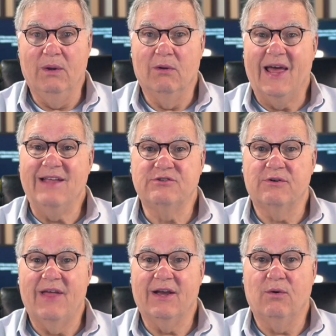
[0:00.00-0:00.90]
We will
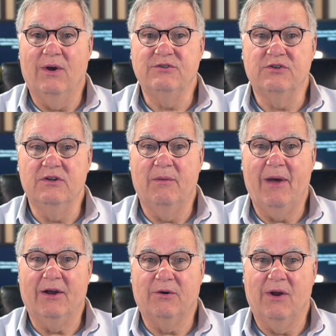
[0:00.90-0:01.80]
answer that question
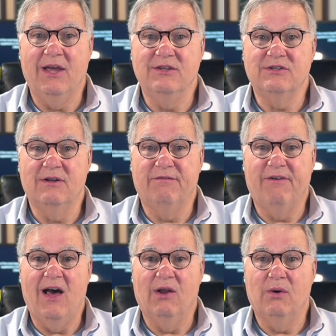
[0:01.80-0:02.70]
about grades in a
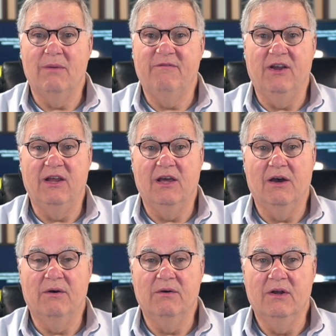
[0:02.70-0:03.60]
follow-up
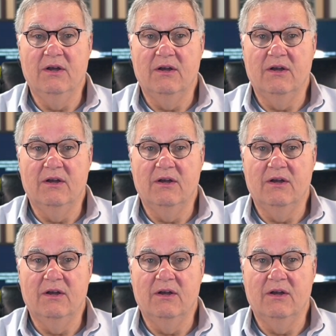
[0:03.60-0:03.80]
video,